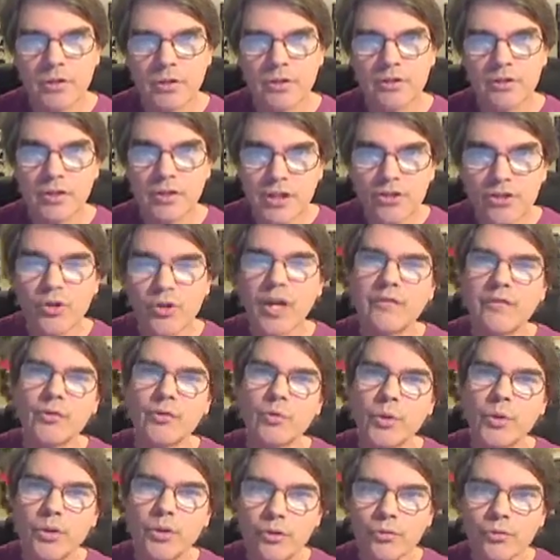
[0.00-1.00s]
Because again, you have
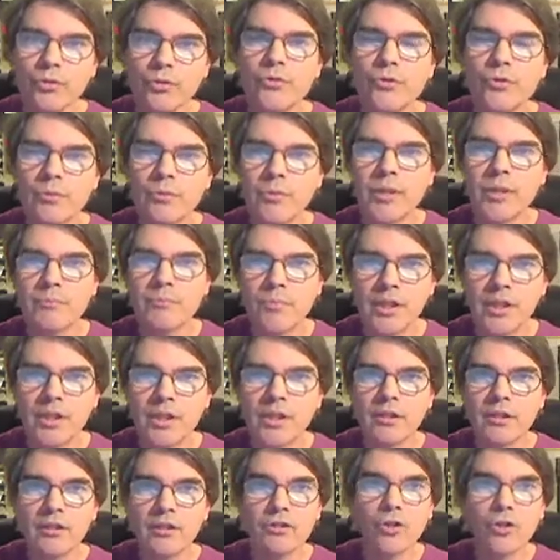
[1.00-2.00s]
to recruit to make
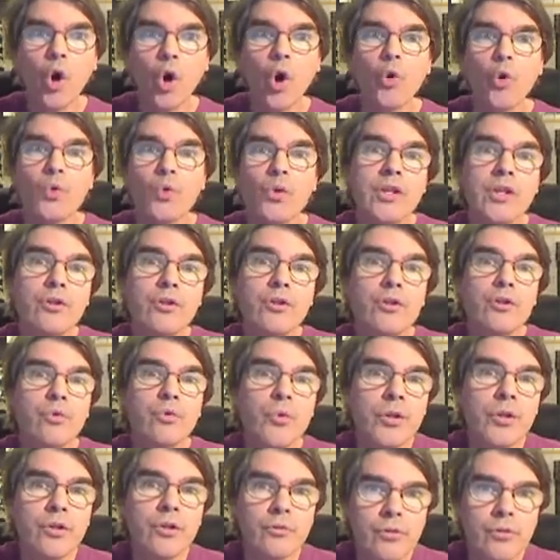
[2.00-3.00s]
money, because only the
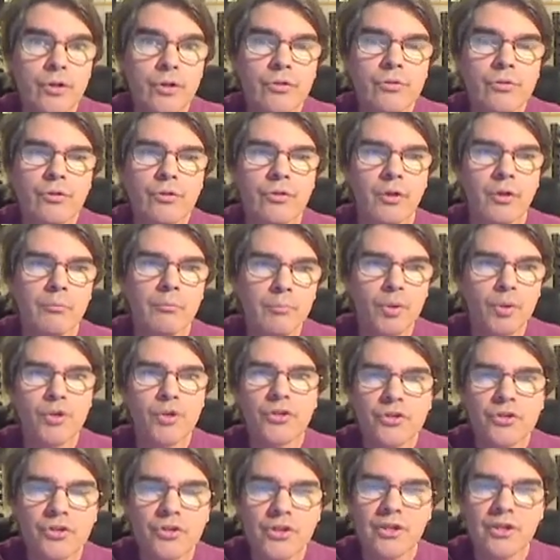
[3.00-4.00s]
recruits are
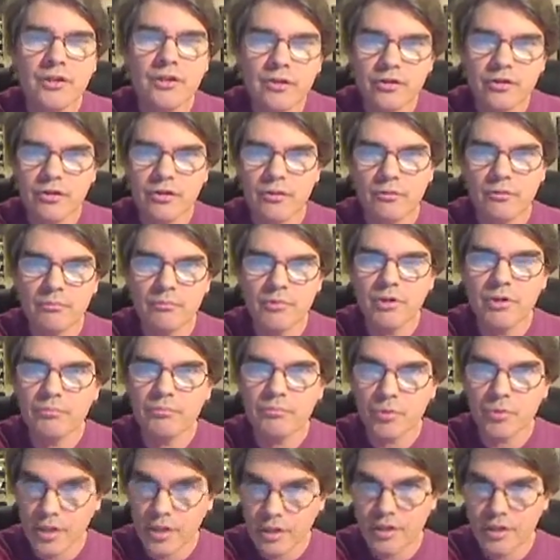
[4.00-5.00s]
purchasing these
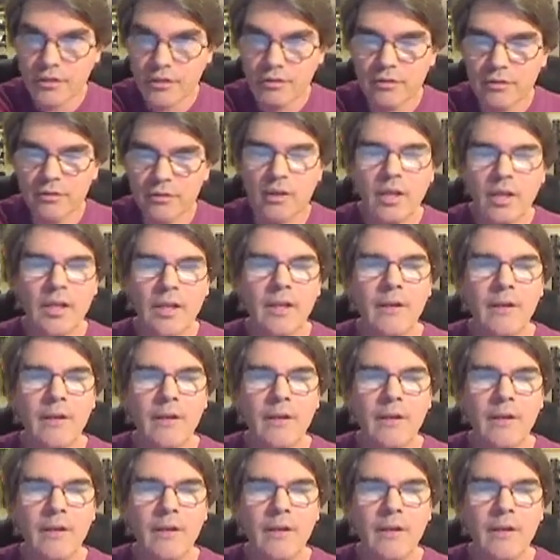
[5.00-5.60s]
products.